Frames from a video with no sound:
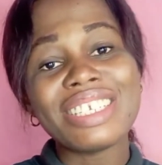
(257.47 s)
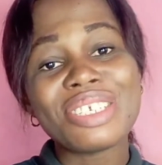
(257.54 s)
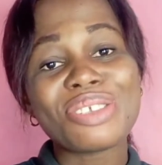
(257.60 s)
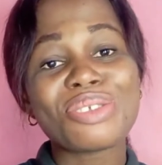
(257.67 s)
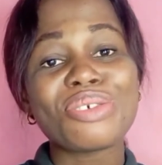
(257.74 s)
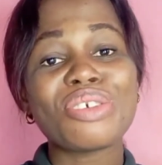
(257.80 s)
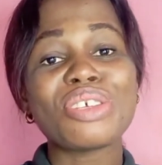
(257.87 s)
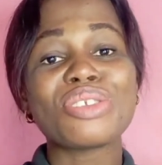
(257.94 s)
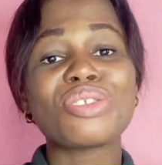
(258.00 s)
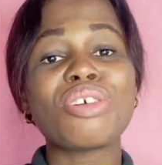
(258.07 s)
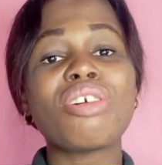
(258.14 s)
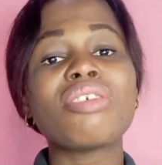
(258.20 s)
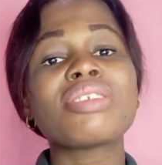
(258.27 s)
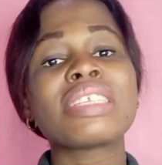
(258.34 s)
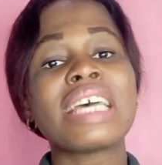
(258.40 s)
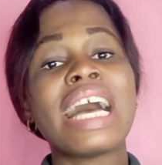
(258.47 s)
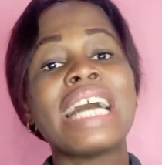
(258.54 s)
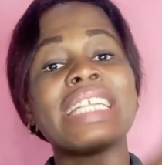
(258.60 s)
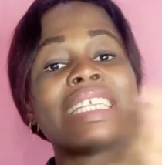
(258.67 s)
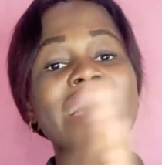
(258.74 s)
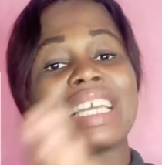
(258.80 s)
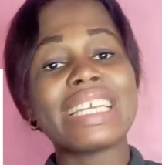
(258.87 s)
So it's not
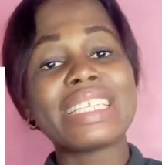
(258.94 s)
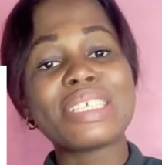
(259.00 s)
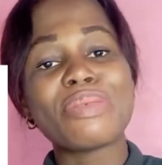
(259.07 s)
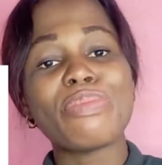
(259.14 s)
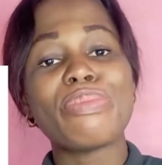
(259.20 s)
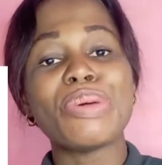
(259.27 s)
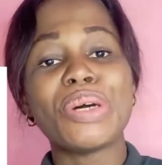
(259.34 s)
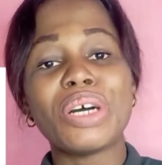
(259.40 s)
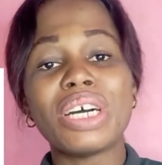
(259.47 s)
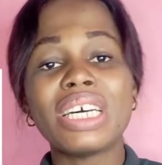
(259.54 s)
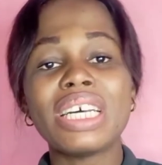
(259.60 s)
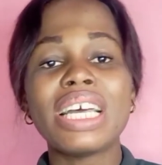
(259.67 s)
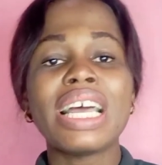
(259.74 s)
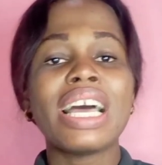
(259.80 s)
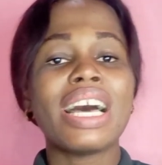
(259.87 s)
added but